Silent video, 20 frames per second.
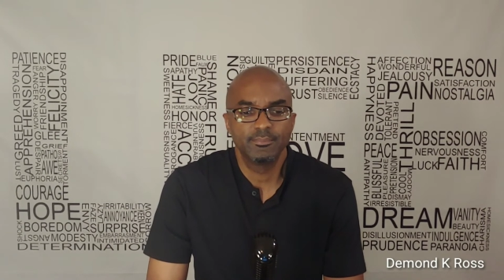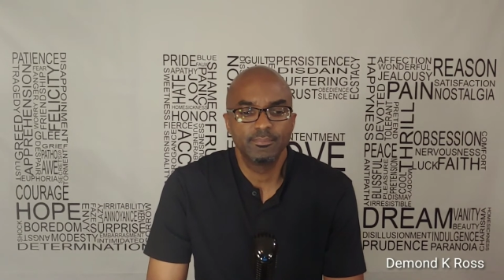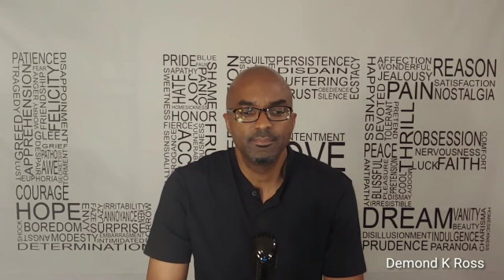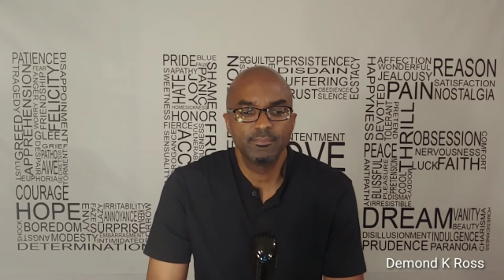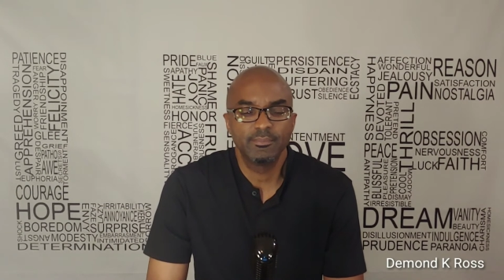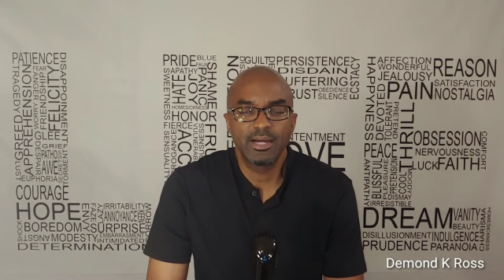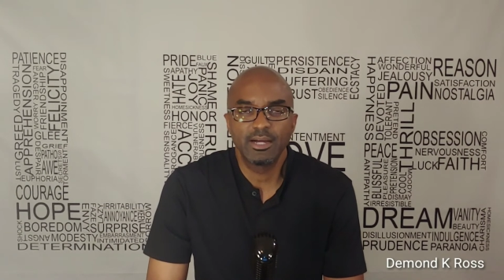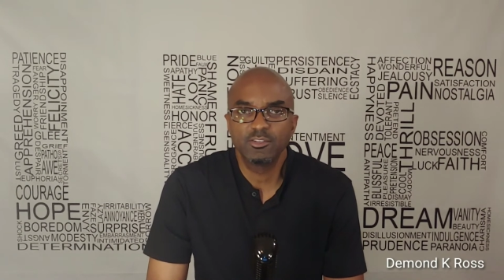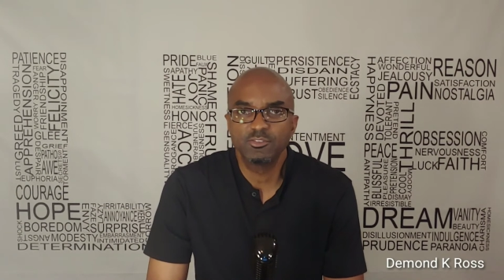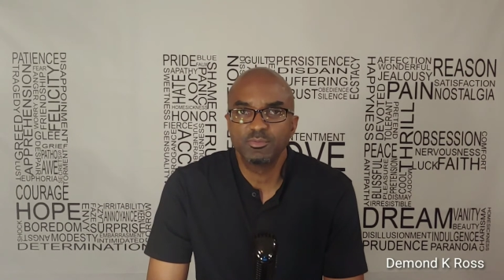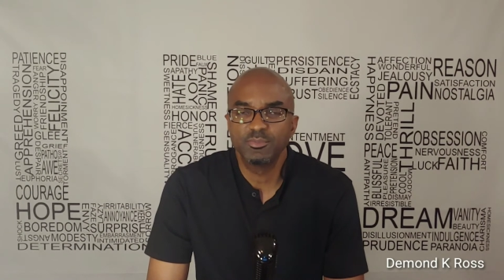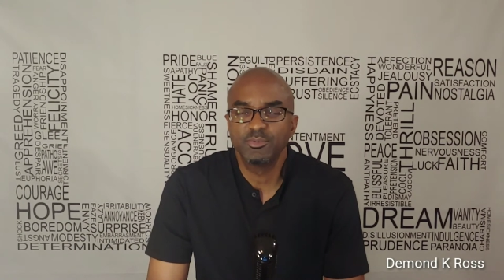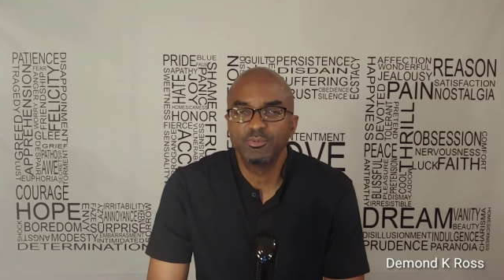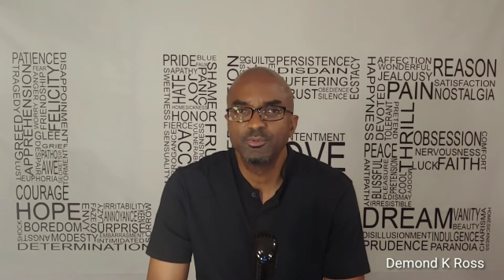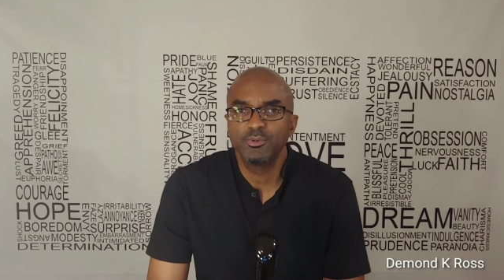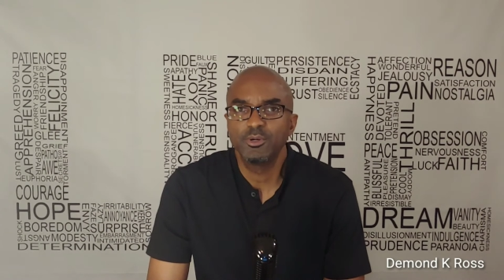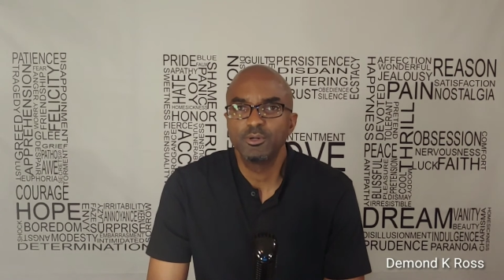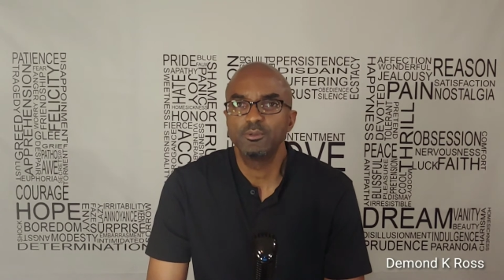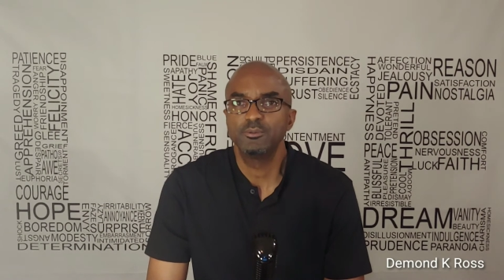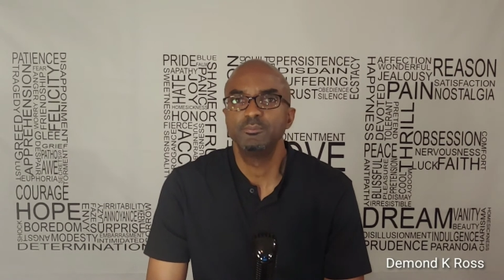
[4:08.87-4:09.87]
Miles
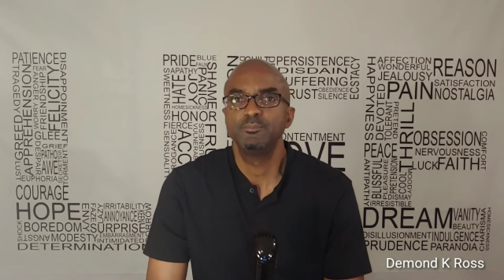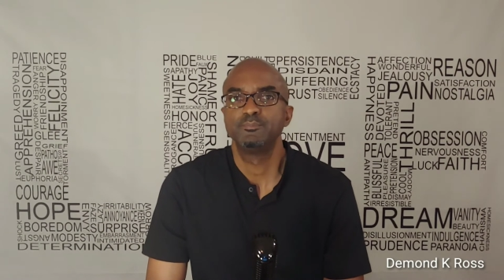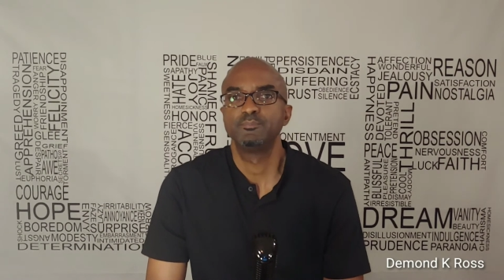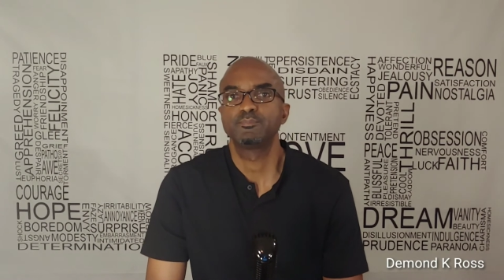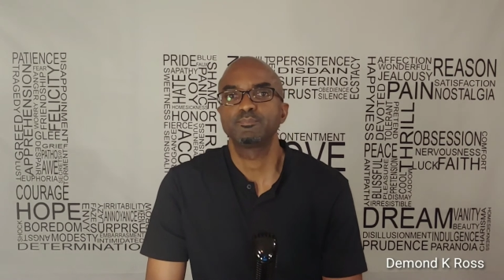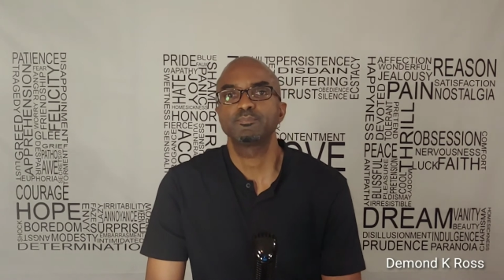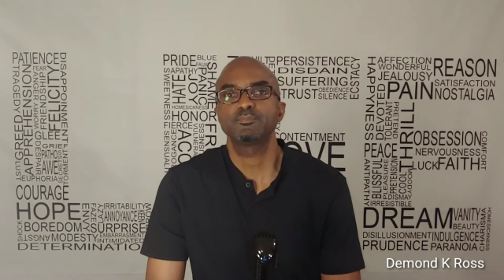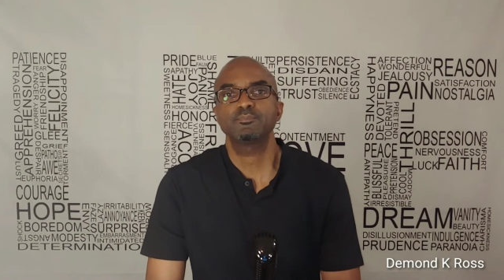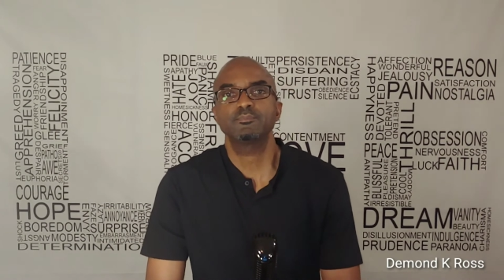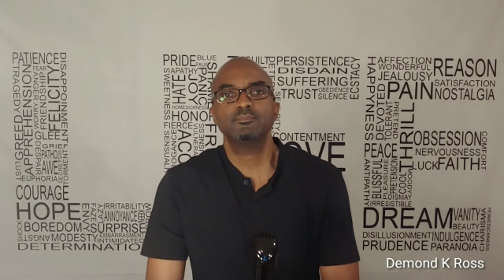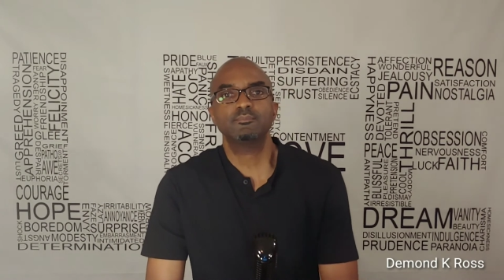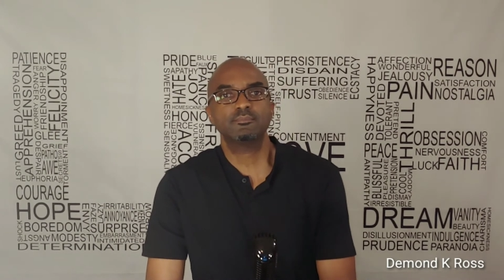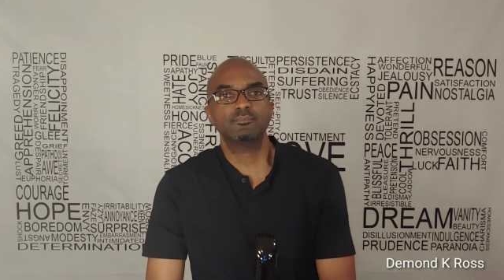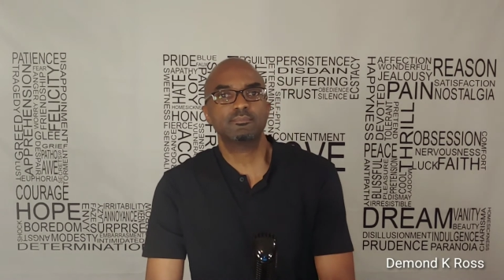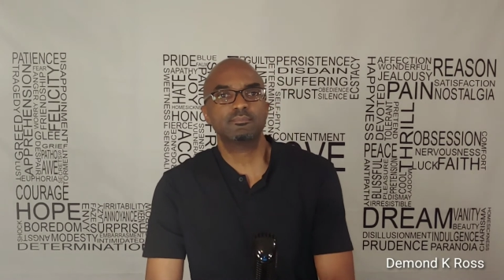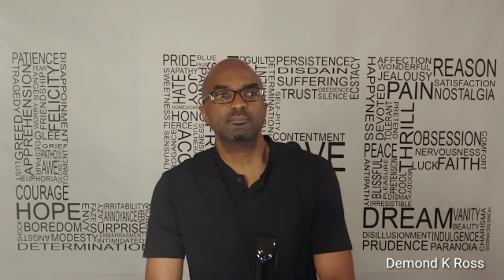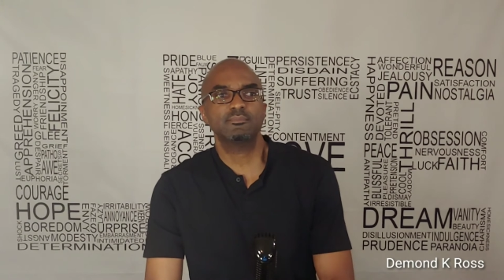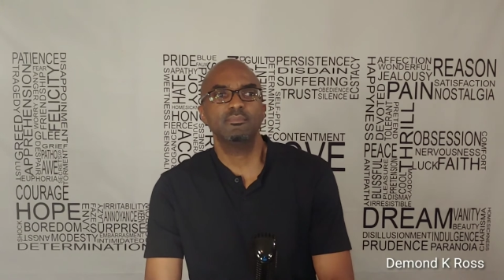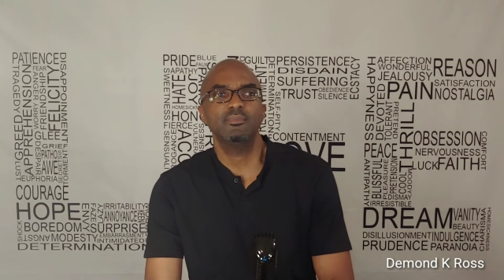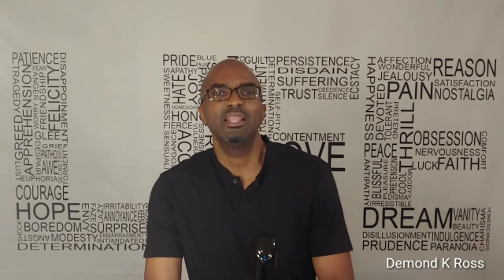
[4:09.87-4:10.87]
Monroe.
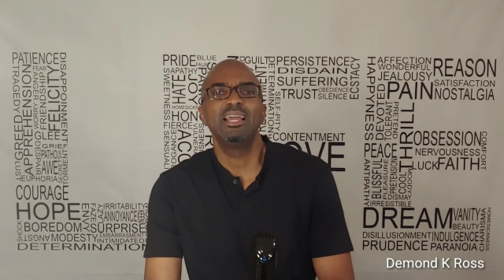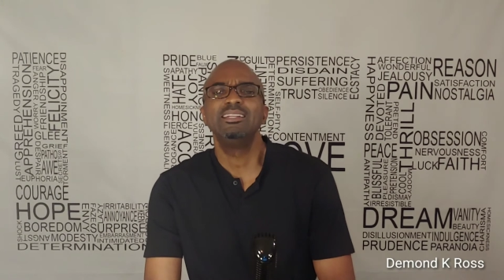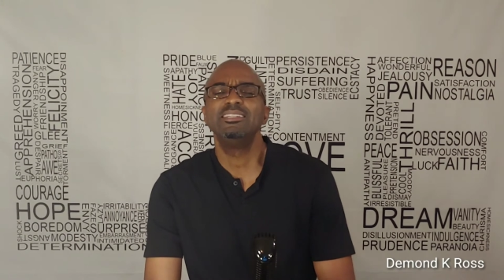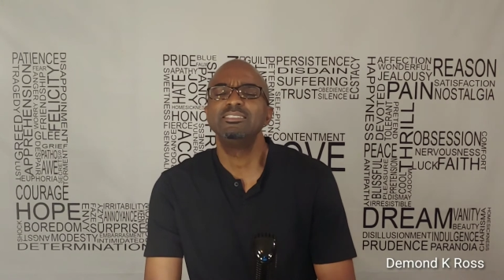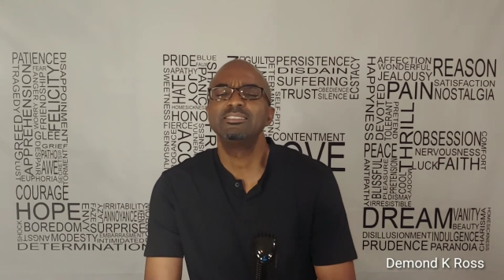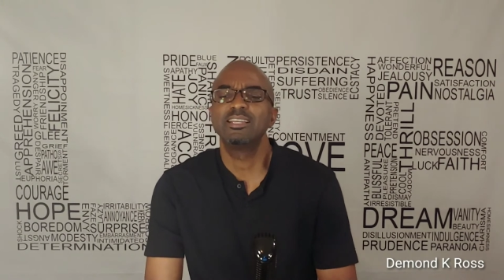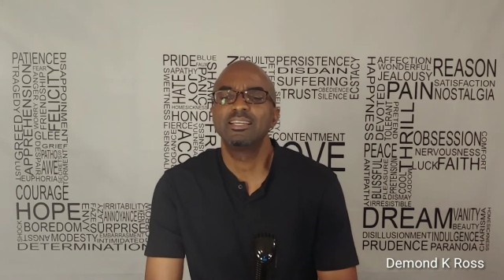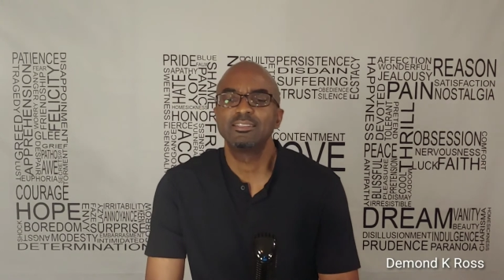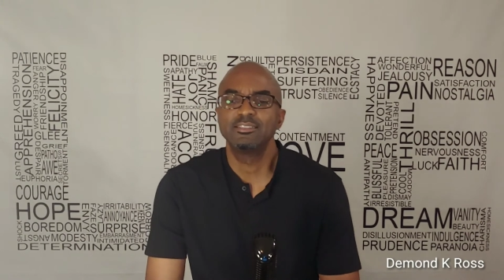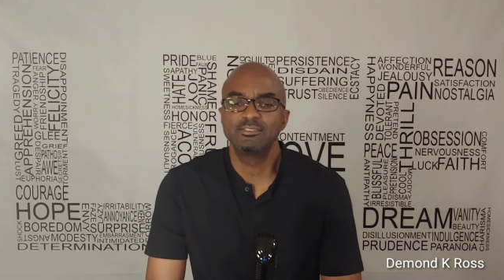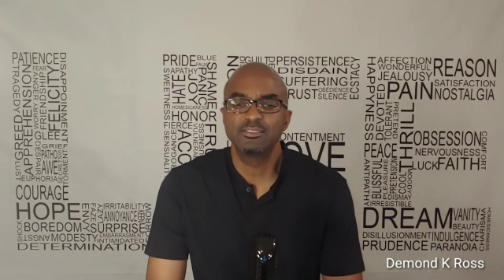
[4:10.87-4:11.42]
And he said,